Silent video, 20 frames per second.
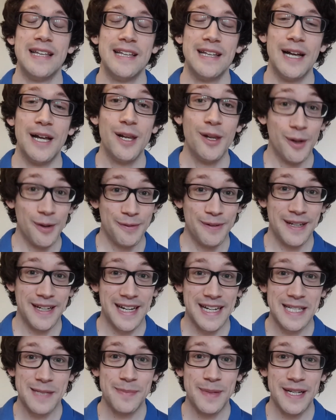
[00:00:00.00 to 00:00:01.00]
A lot of it
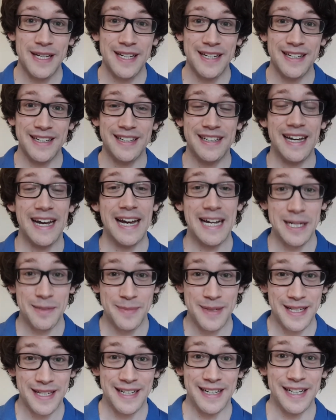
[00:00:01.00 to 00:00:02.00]
has been
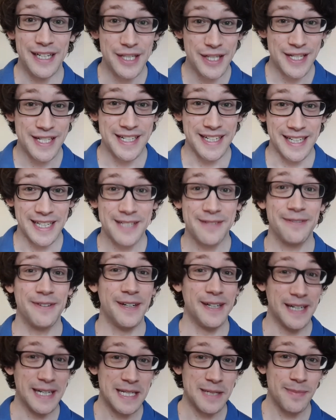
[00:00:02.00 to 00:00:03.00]
admin, logistics,
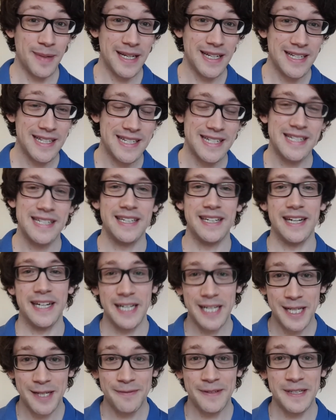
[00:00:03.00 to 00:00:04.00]
finance based. I kind of